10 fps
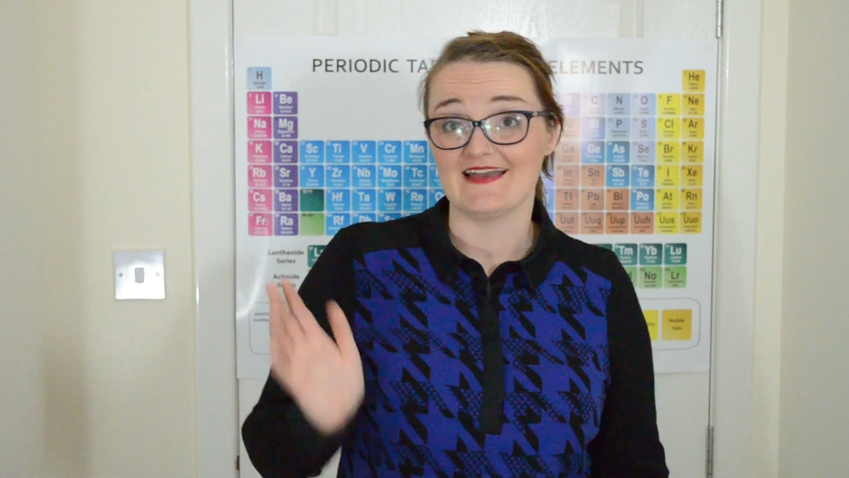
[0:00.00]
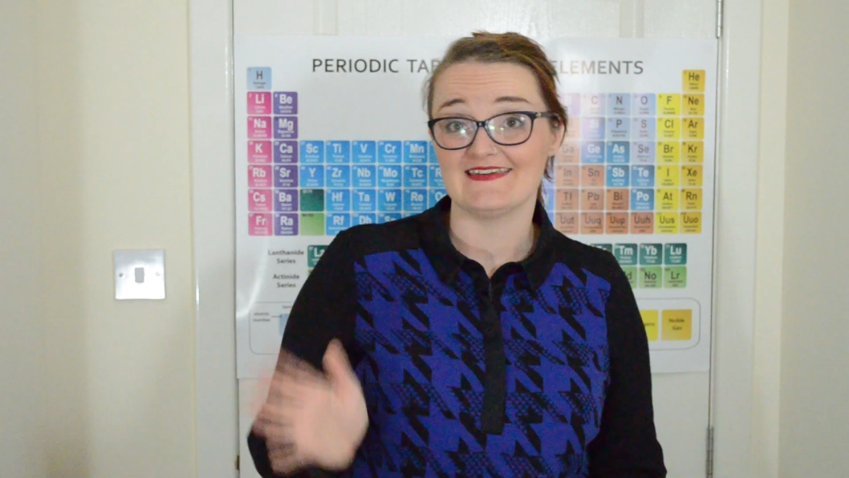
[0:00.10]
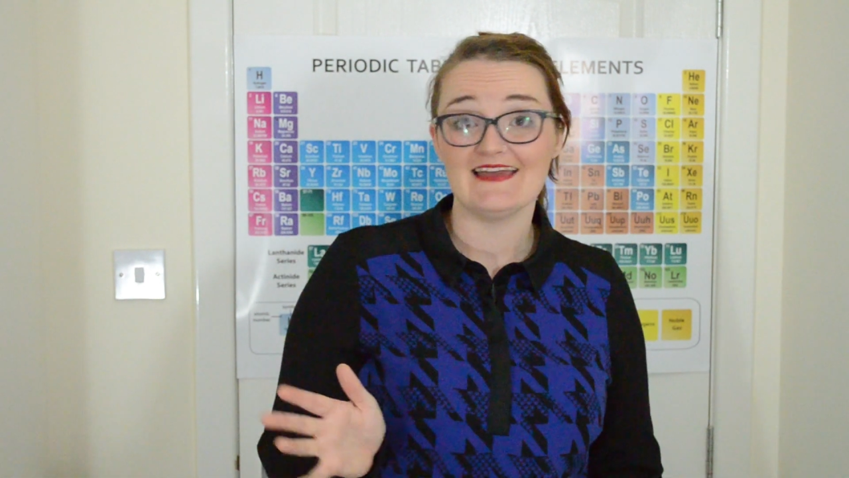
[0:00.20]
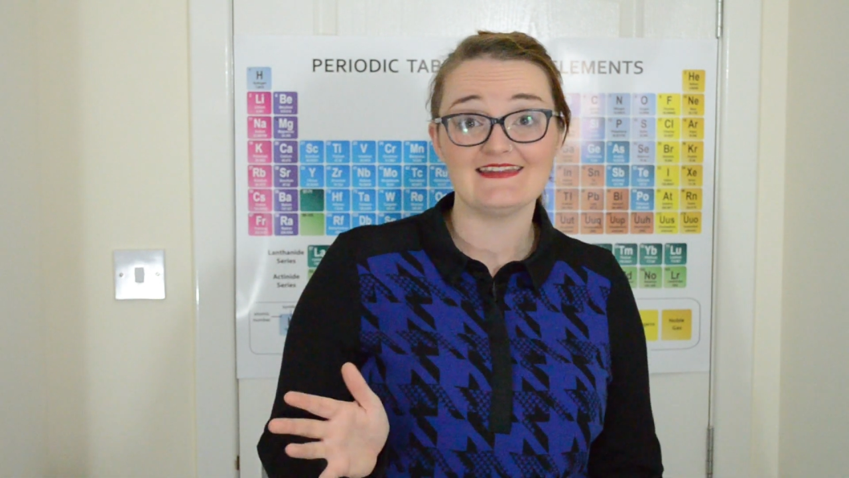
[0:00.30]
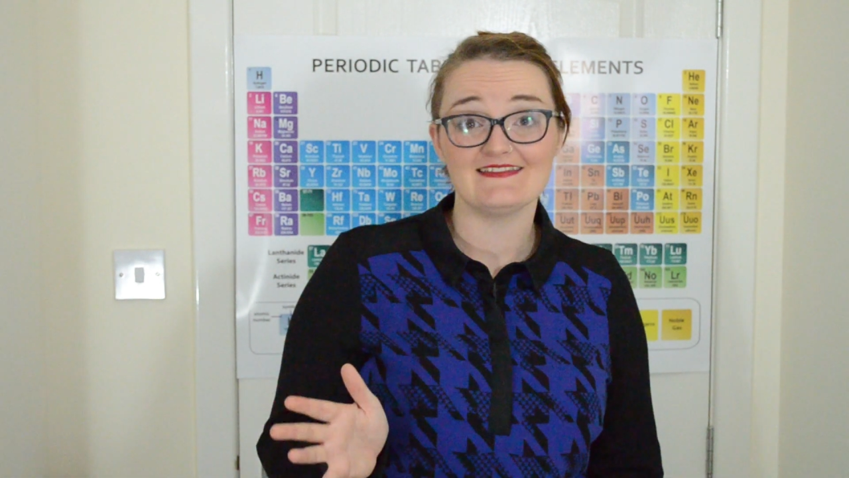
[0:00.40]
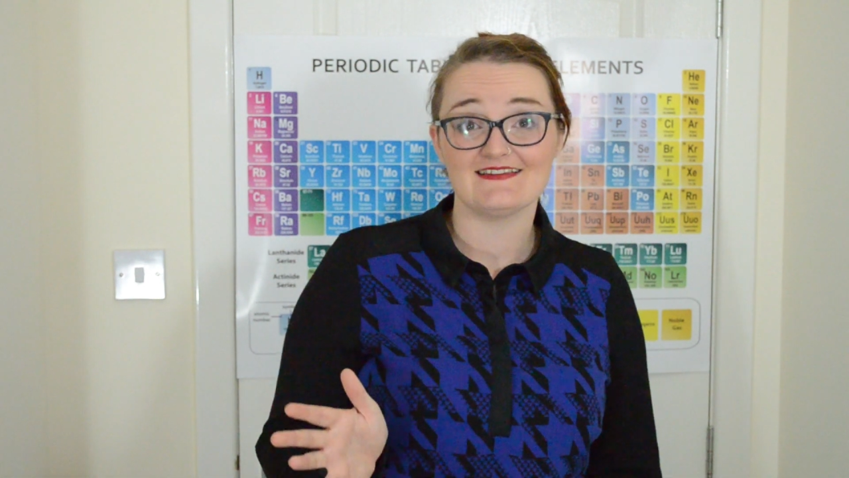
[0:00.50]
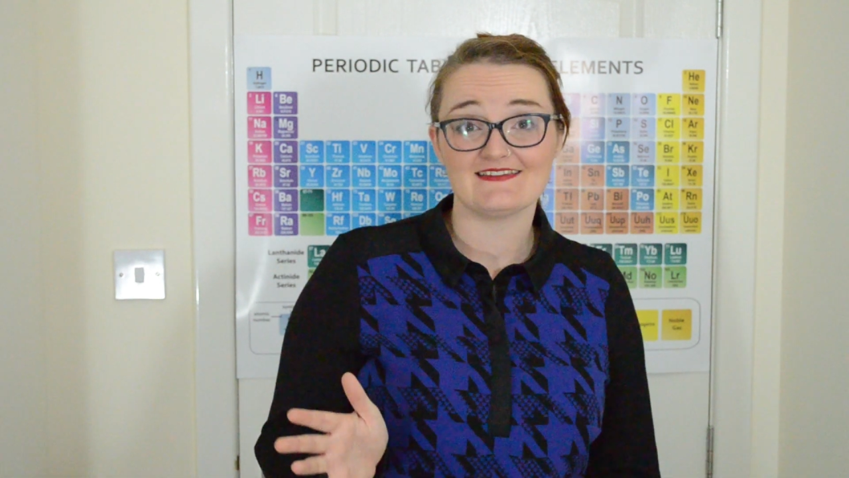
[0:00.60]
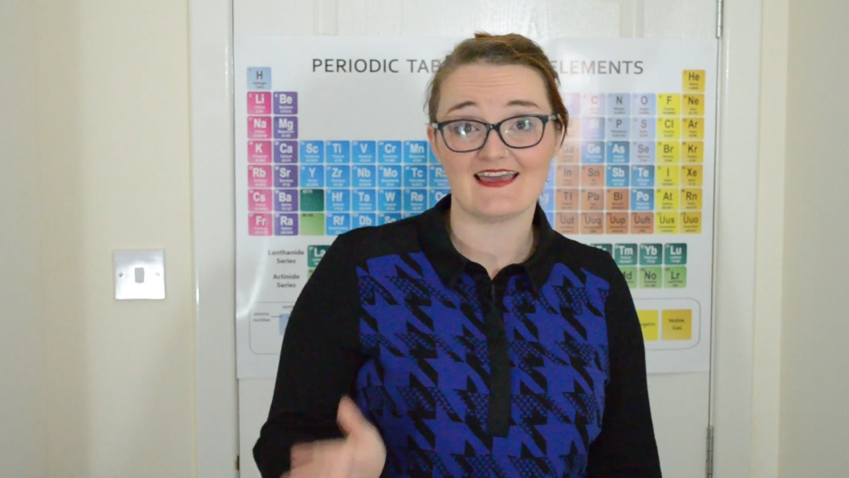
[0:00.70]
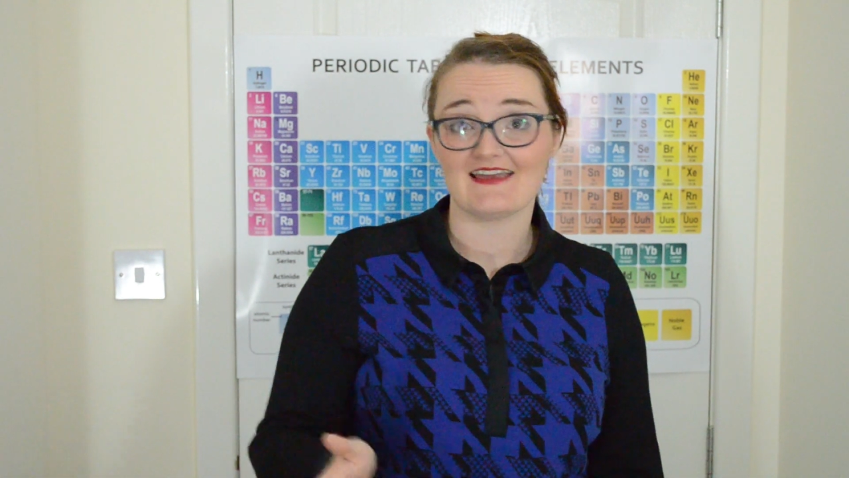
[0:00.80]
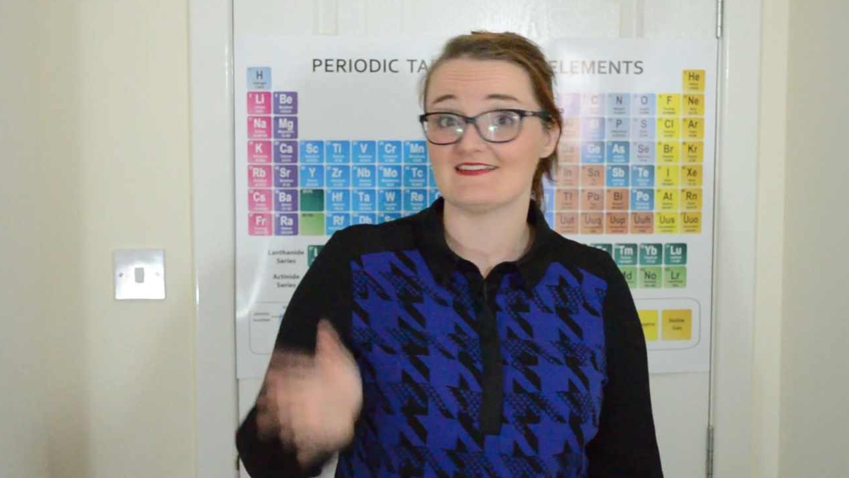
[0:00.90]
Again, in this
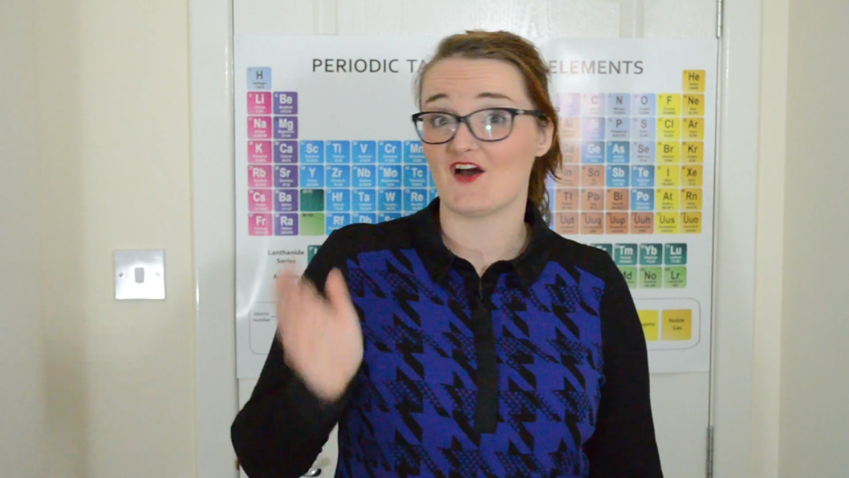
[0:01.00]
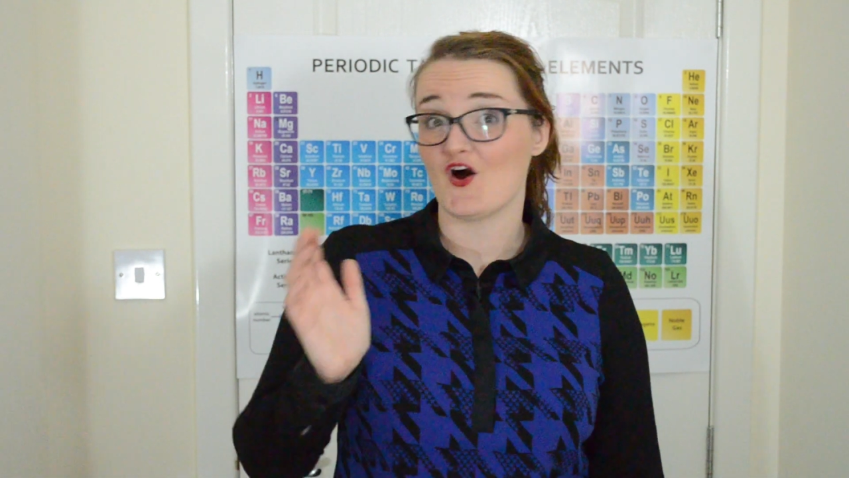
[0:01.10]
case,